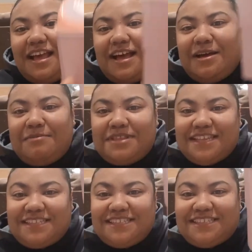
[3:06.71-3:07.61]
Um, but
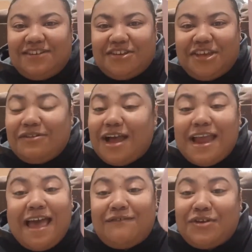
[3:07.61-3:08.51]
this is so cute. I
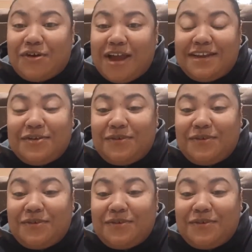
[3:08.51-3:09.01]
have no idea